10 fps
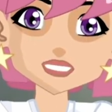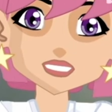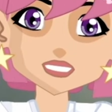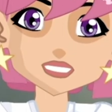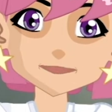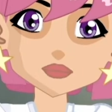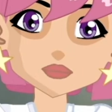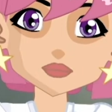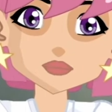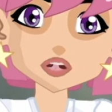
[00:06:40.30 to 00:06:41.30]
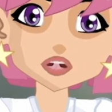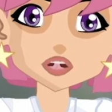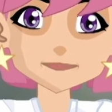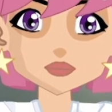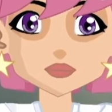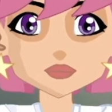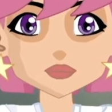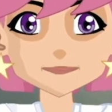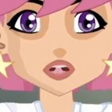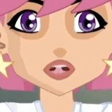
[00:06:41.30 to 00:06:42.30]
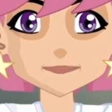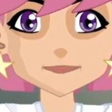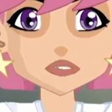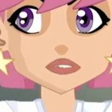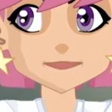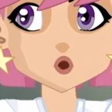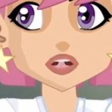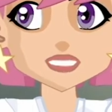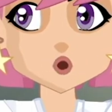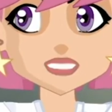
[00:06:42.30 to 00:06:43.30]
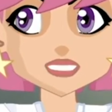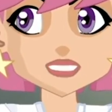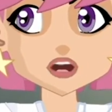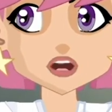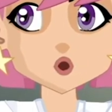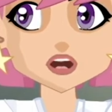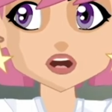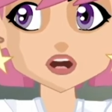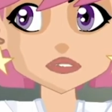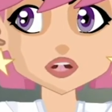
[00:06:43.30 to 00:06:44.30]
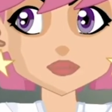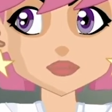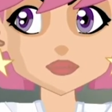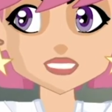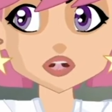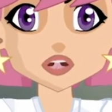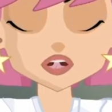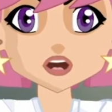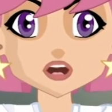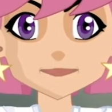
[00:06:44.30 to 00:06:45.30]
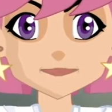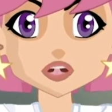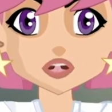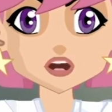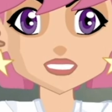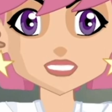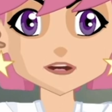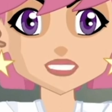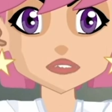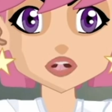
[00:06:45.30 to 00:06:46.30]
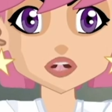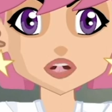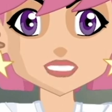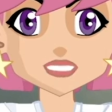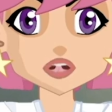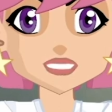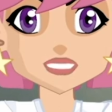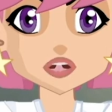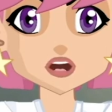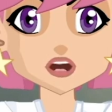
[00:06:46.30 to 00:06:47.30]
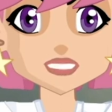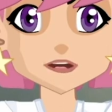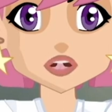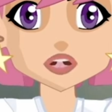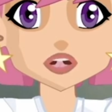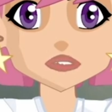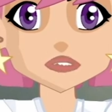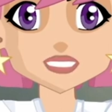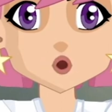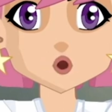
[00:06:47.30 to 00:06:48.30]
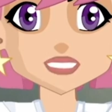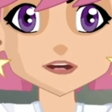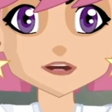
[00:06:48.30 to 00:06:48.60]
ex. Well, one of my exes, but this one particular ex. He played a good game. He would pull people in. He would laugh and joke